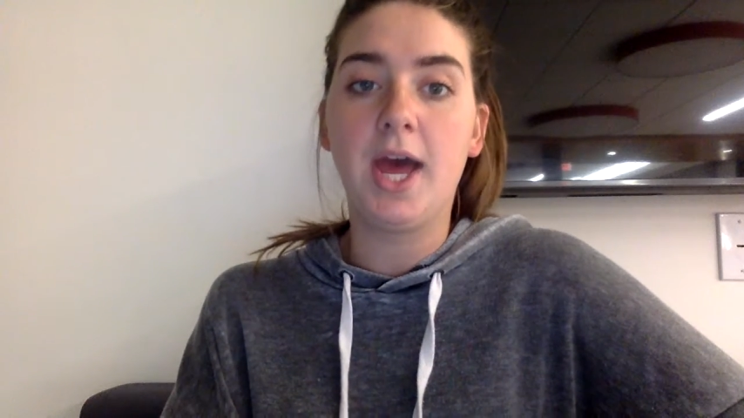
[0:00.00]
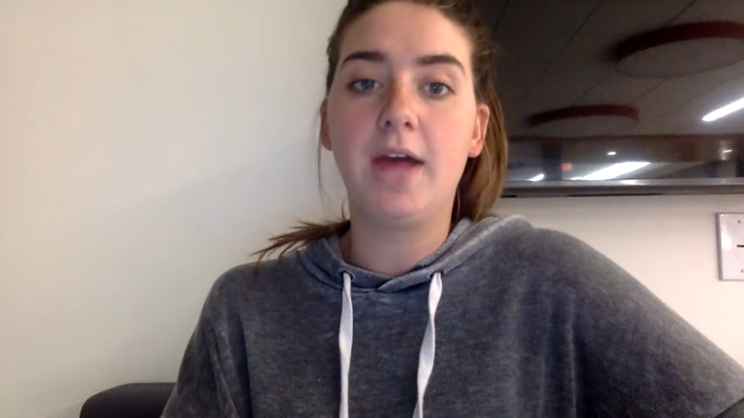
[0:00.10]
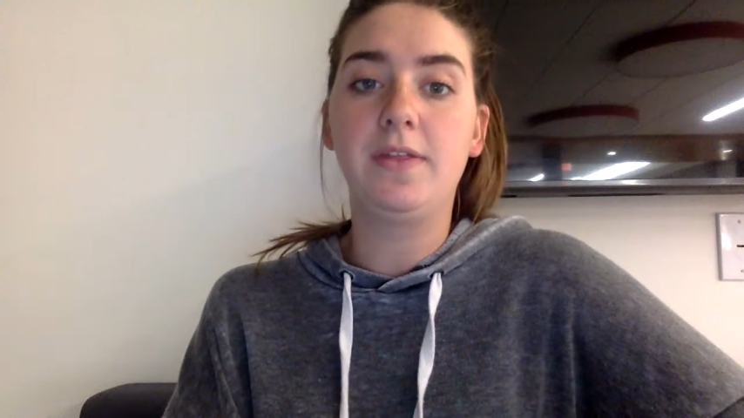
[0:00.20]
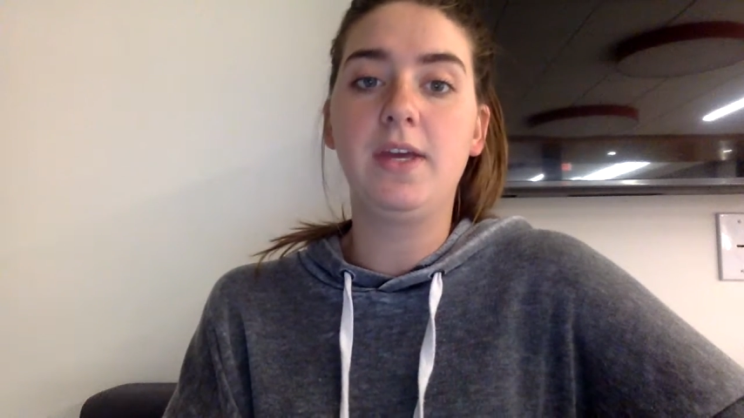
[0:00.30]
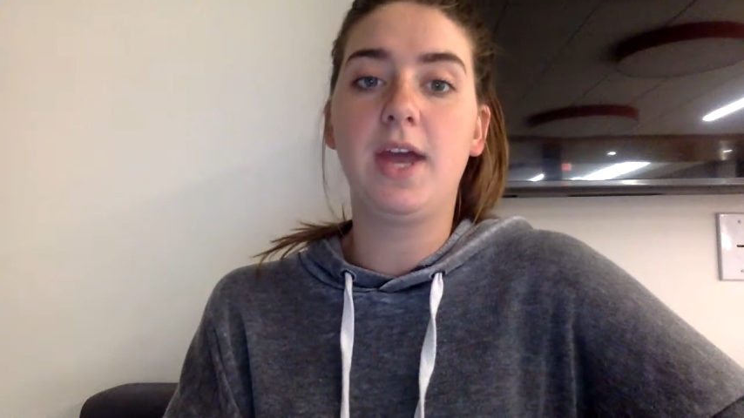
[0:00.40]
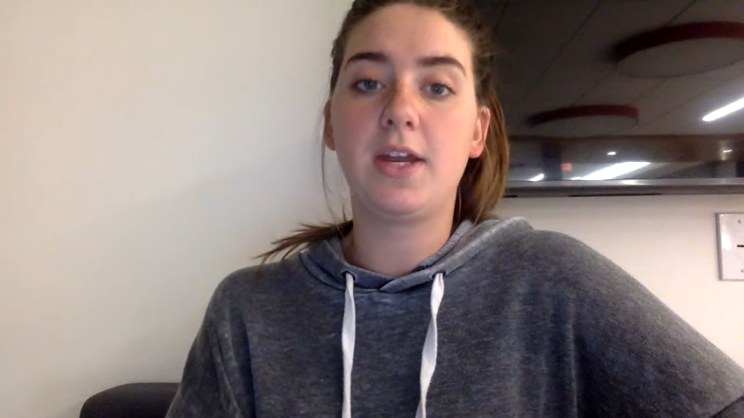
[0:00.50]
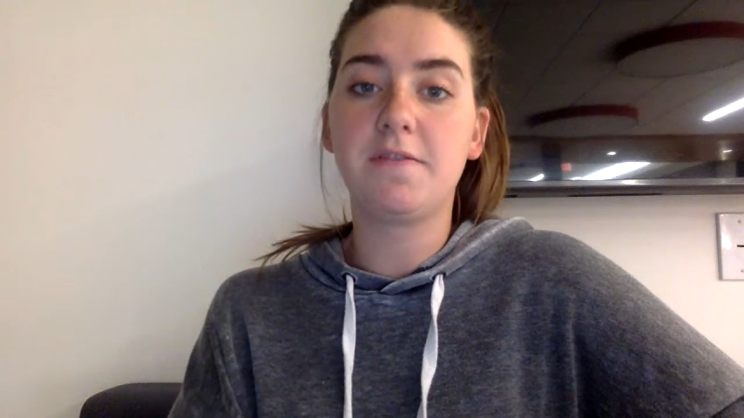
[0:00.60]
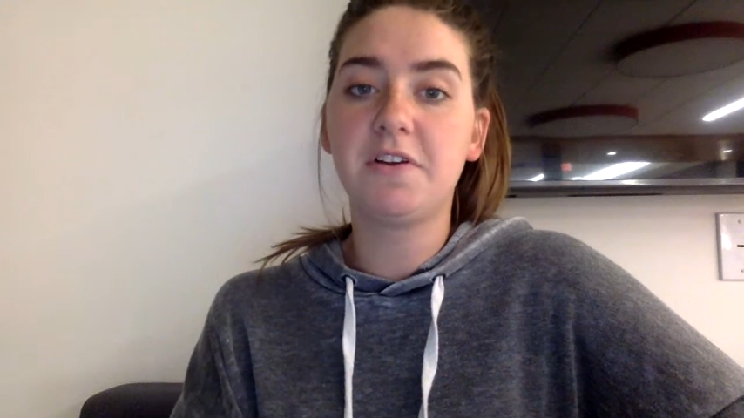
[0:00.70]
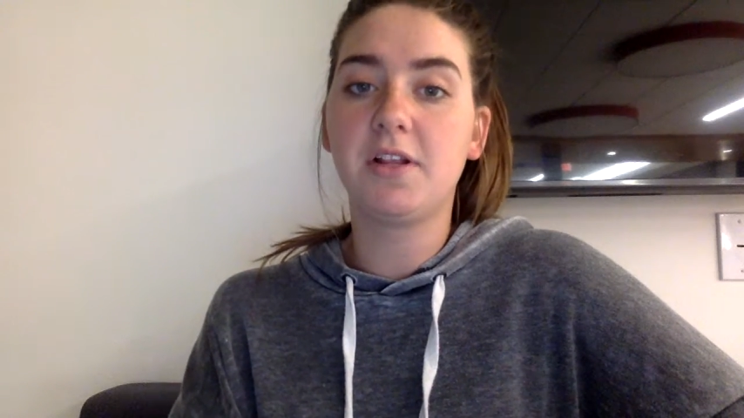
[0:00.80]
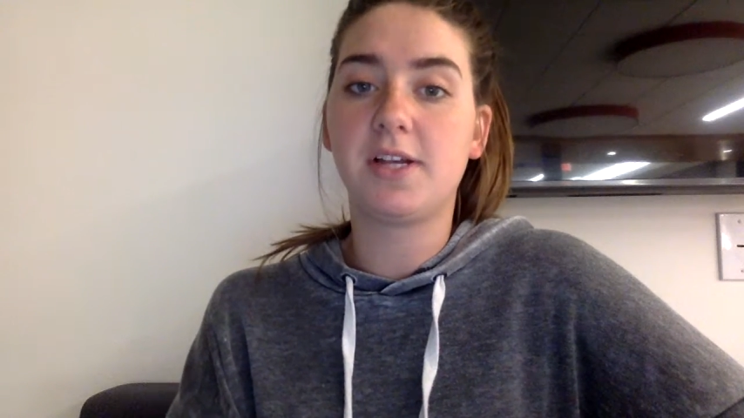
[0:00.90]
At the end
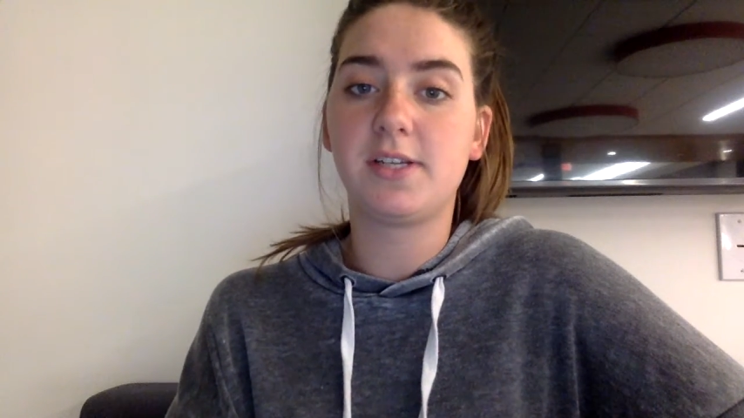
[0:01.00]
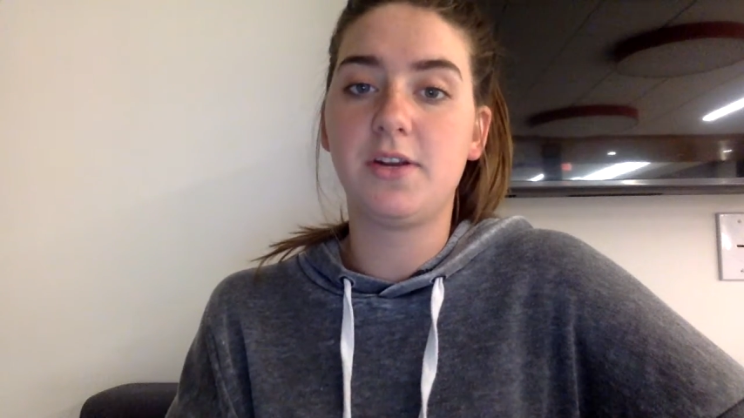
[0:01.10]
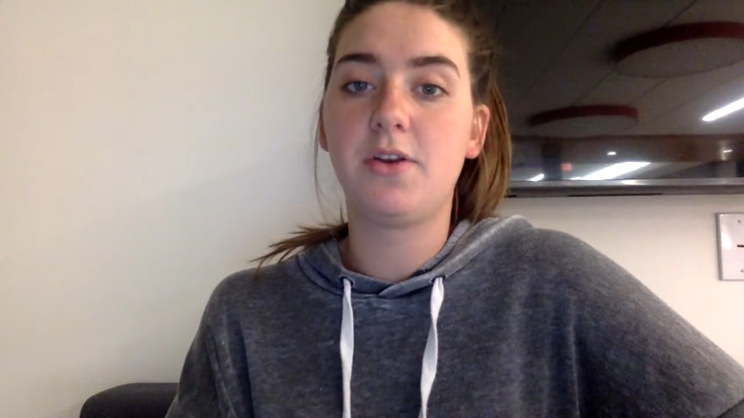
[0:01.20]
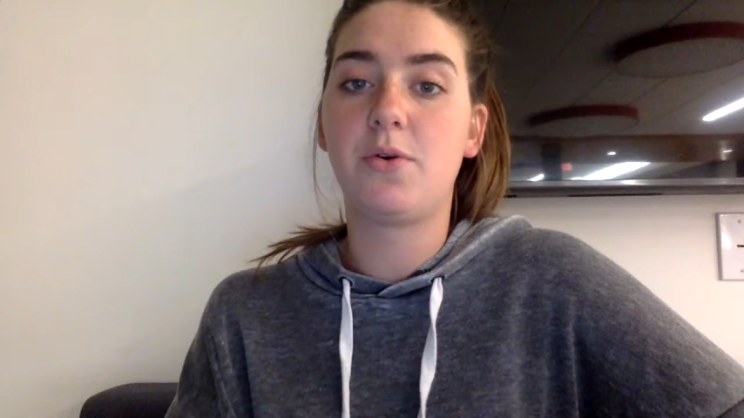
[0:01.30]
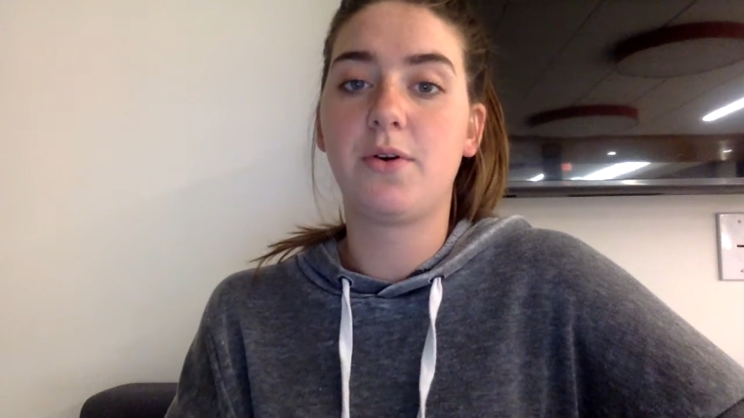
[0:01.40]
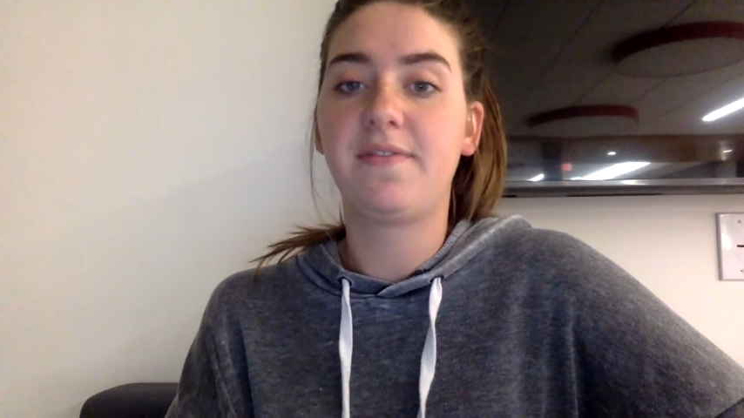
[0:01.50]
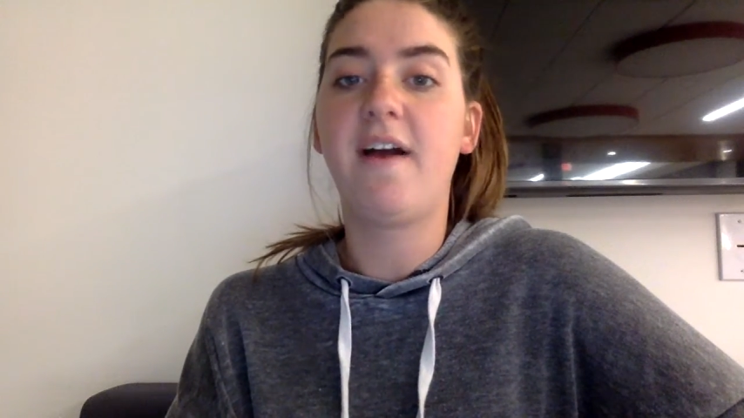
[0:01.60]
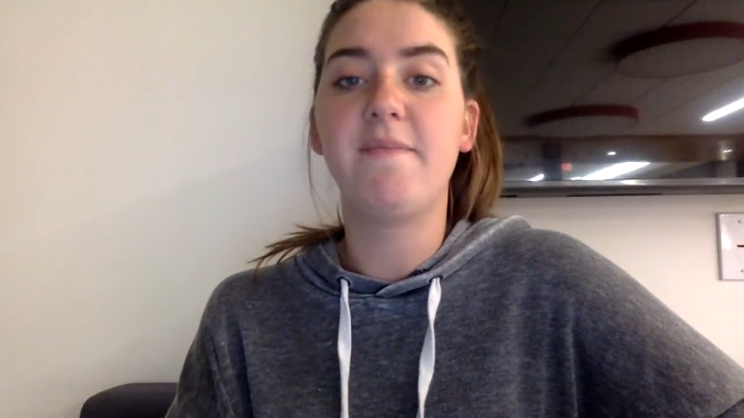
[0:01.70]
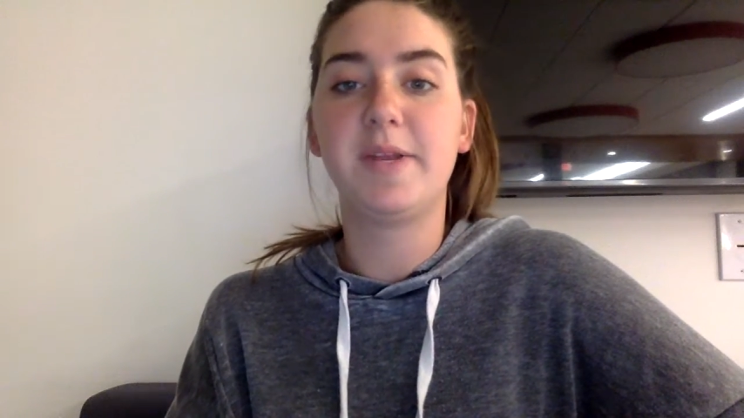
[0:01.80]
of your lesson or 5